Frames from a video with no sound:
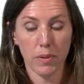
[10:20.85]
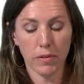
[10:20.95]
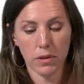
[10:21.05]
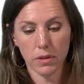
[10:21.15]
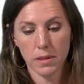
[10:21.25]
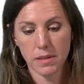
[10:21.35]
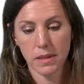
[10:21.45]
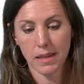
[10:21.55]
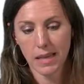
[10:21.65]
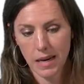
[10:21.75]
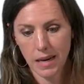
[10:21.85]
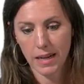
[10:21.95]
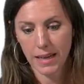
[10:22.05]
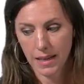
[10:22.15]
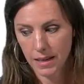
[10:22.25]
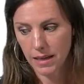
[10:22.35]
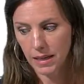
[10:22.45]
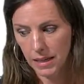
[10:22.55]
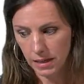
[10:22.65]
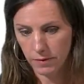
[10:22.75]
We've heard this again and again and
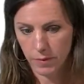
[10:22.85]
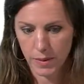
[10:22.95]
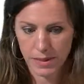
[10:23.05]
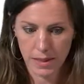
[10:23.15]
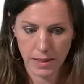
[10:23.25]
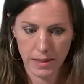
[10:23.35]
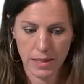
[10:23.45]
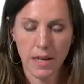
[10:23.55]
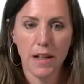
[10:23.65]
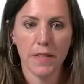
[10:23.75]
again from the sites,